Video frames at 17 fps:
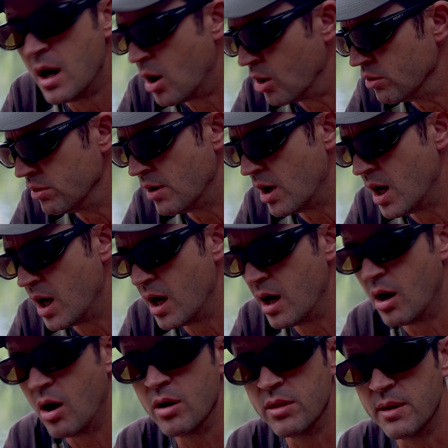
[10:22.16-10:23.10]
on
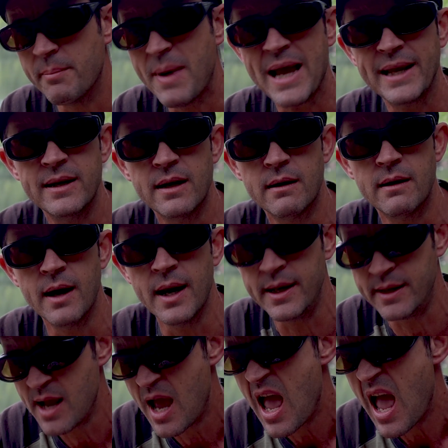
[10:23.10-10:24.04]
the main
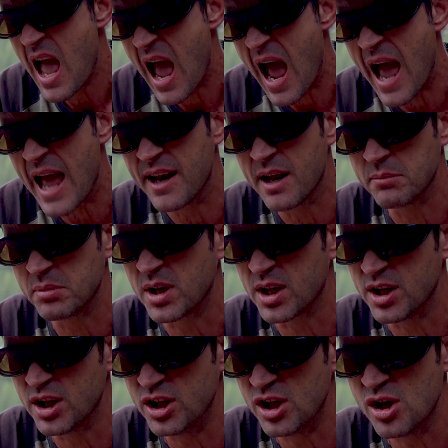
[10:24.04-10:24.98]
line, and I'm
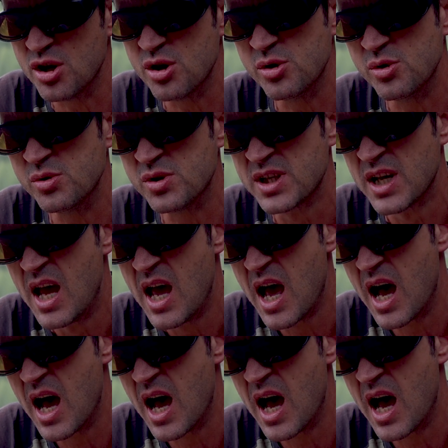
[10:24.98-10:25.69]
going to use